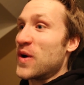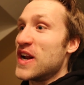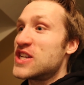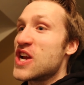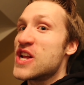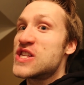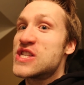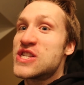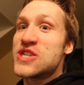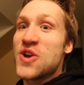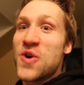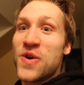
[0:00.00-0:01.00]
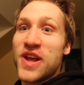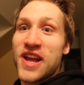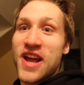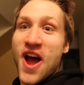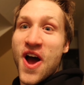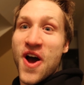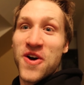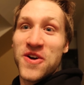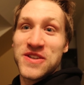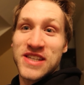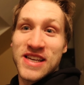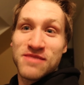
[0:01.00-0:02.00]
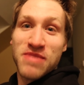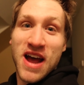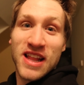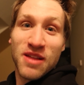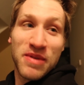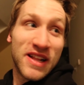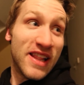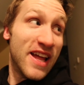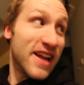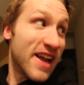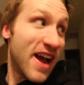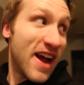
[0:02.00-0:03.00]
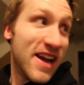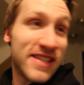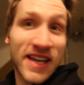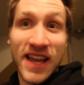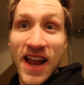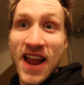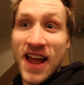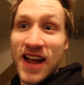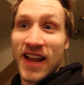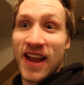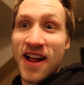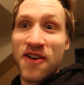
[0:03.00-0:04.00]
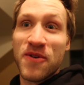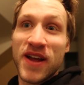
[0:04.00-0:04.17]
Ridgid Studios is about to be lit, guys. I can't, I cannot